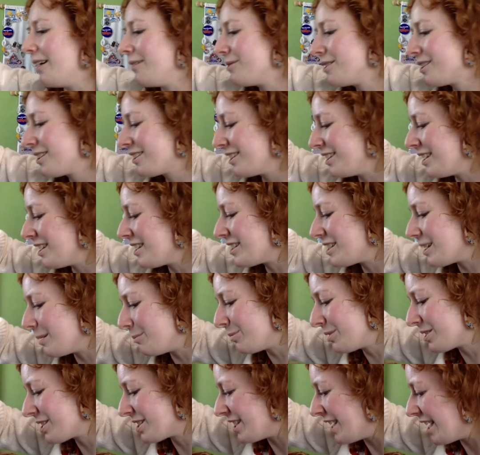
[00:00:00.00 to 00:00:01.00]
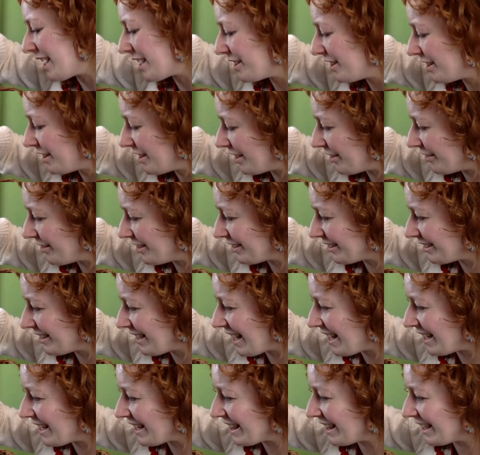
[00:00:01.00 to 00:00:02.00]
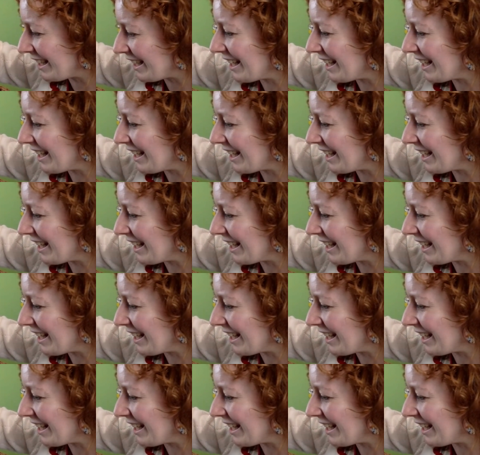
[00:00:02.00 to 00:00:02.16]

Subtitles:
I'm just going to double check that there isn't anything